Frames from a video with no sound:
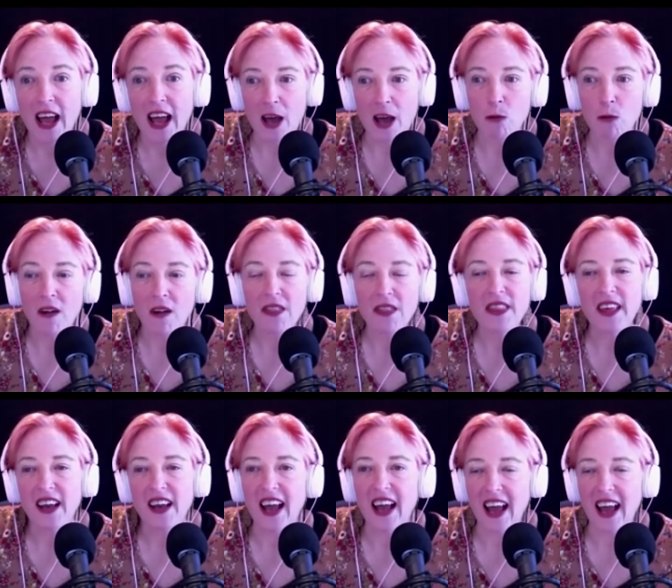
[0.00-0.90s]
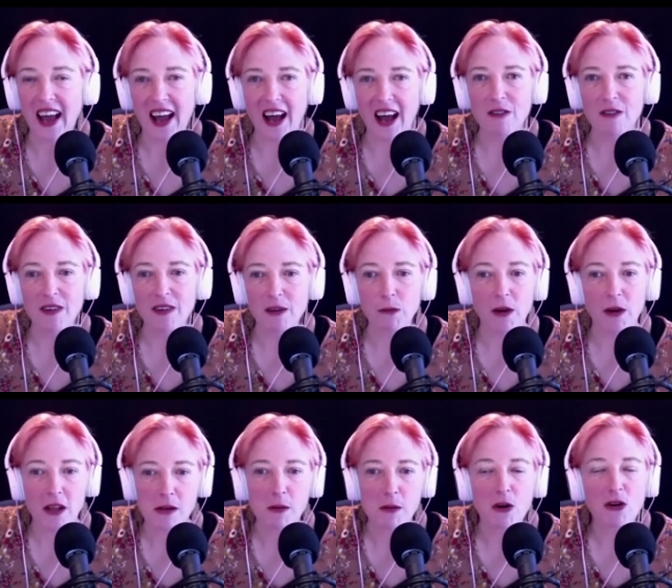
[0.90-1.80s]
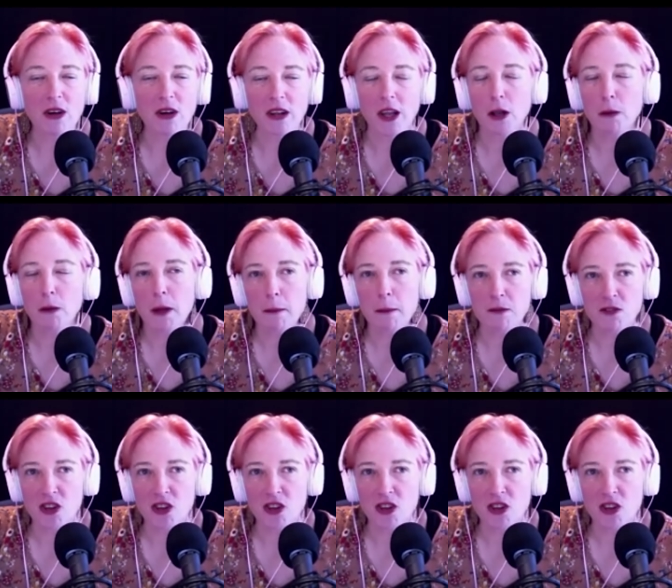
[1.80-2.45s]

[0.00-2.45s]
And one thing I have, and we spoke a little bit